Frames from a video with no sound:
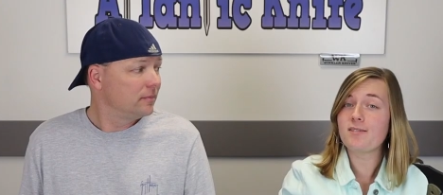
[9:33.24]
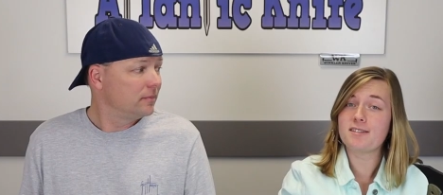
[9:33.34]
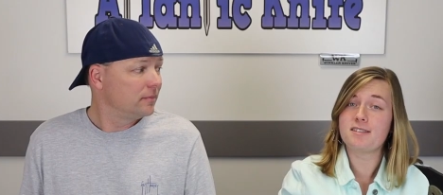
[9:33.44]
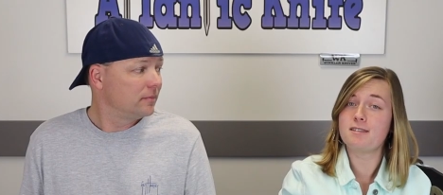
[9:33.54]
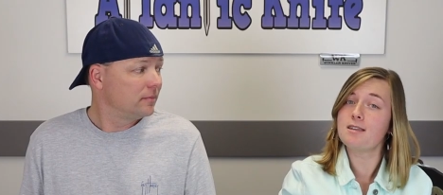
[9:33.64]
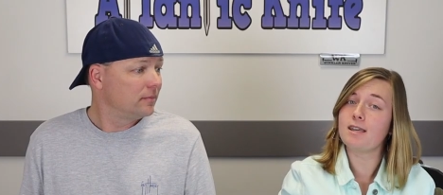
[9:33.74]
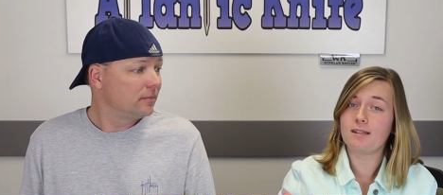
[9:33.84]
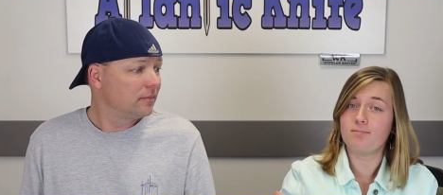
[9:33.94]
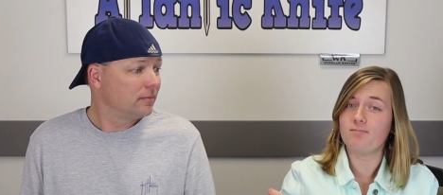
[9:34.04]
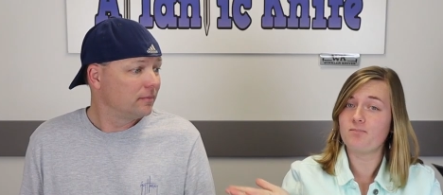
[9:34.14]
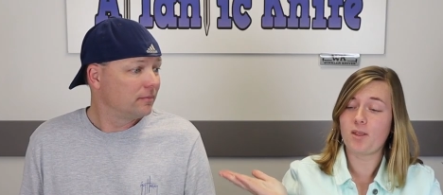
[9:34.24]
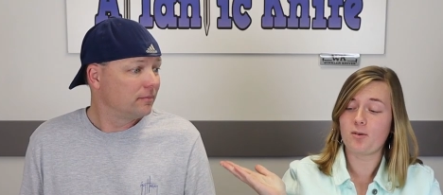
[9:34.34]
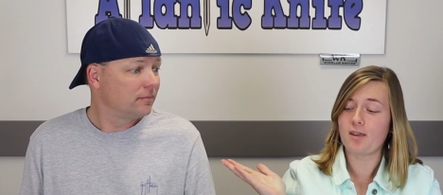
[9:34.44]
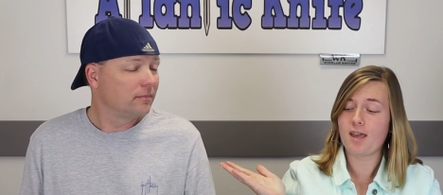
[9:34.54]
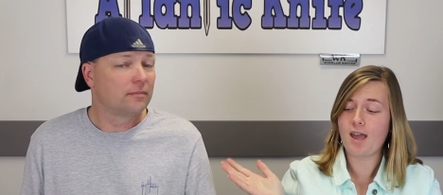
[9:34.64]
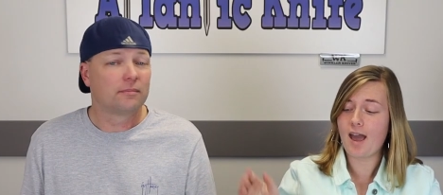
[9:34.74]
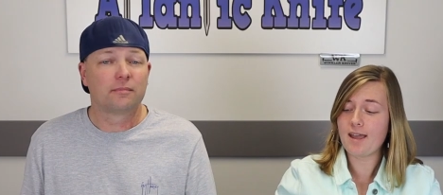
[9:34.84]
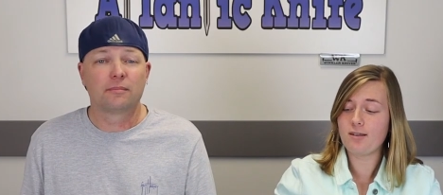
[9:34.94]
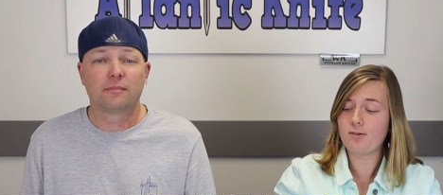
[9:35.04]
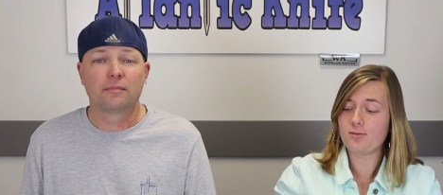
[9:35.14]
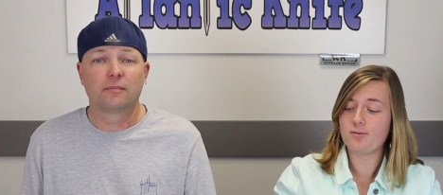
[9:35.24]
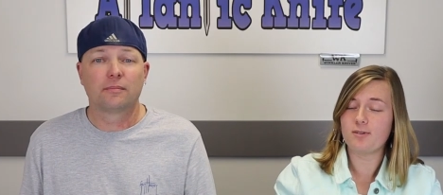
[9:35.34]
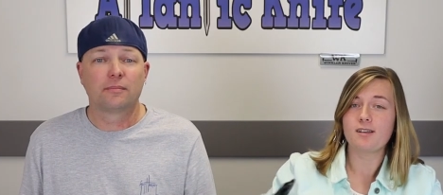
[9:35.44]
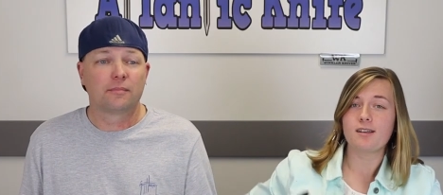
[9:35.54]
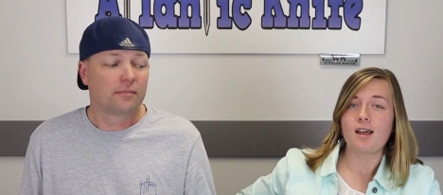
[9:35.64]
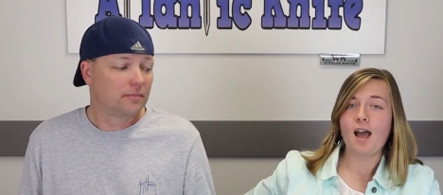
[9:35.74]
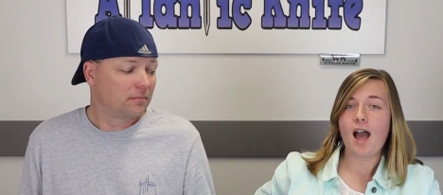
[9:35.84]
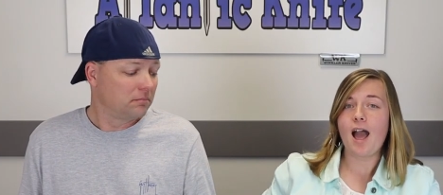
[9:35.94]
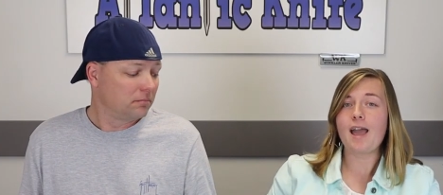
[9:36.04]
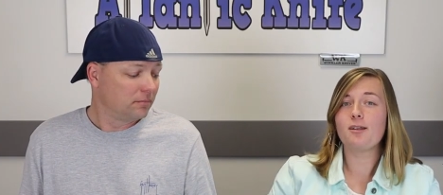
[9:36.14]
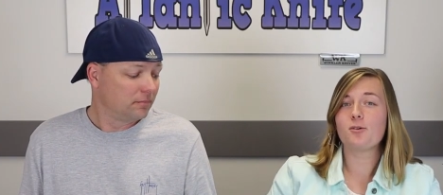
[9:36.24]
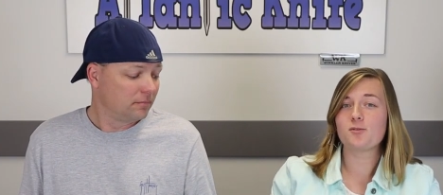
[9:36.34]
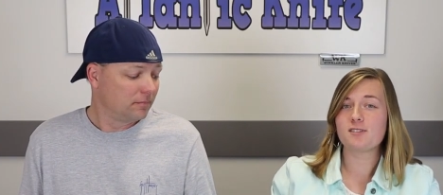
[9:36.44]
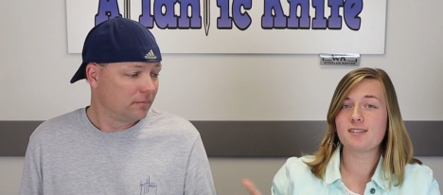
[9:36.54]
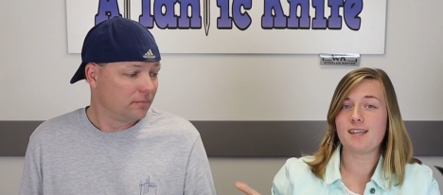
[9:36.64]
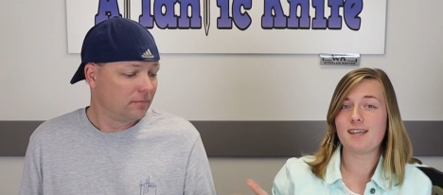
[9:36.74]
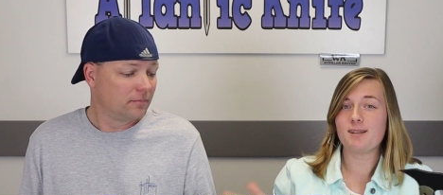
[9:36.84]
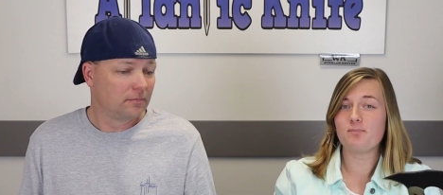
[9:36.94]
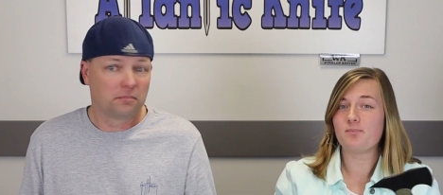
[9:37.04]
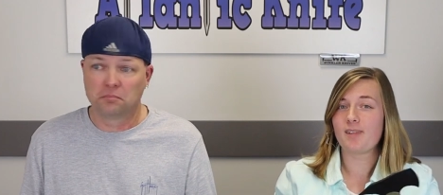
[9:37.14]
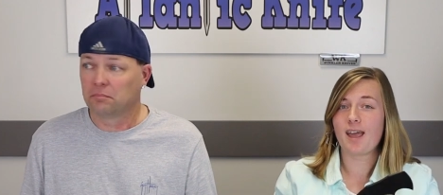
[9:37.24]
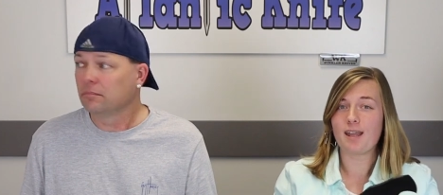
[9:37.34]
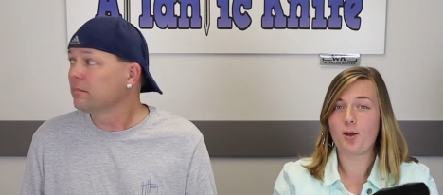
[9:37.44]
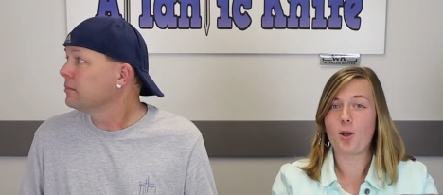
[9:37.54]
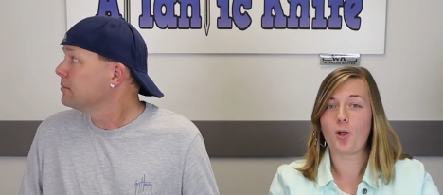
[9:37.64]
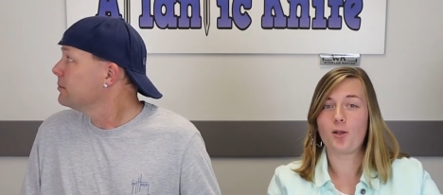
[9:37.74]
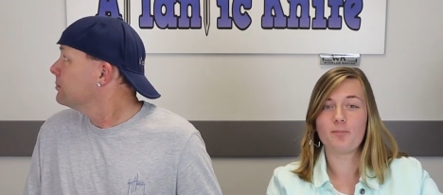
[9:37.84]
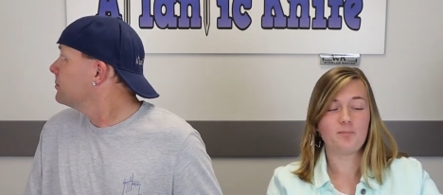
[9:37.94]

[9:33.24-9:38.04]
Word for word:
Speaker 1: even see it. Okay? I don't, I don't see it at all.